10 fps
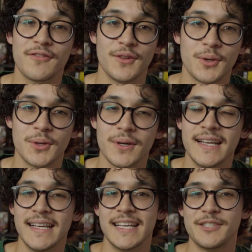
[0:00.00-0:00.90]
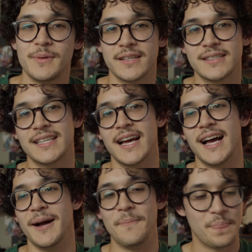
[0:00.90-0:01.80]
of local is because
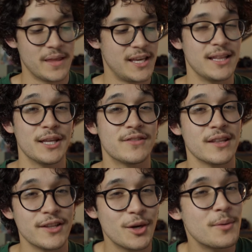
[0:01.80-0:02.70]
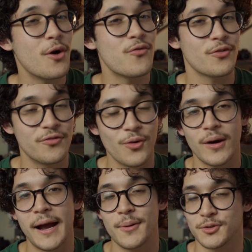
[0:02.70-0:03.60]
he lived a little bit over
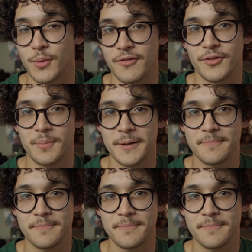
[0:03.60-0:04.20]
4 hours away from me.